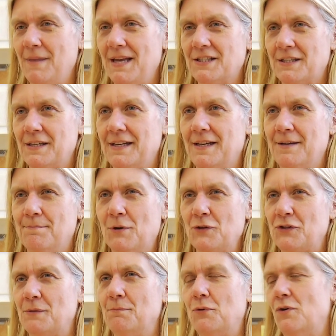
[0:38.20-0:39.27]
It's the
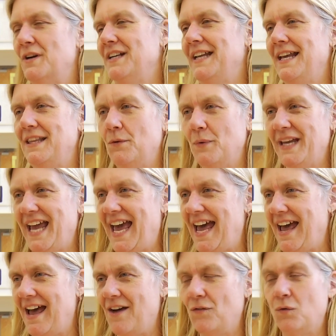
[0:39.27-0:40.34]
most important day that we
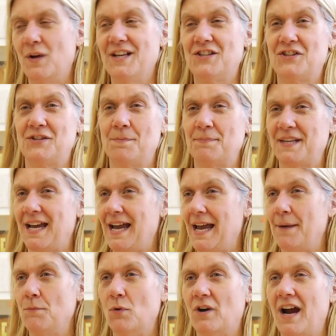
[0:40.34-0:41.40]
have. It's the
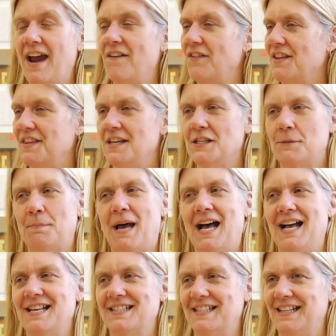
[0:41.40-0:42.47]
time where everything's
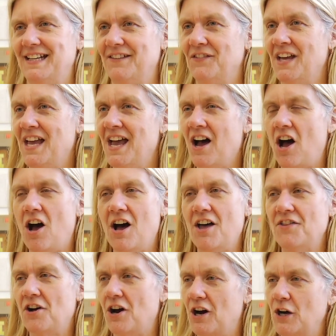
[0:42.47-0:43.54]
positive.
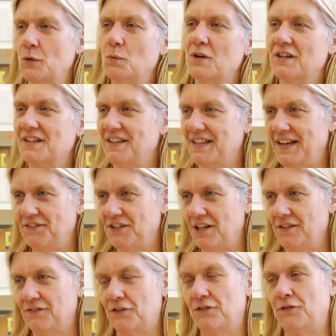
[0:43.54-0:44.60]
All the hard work that they've done for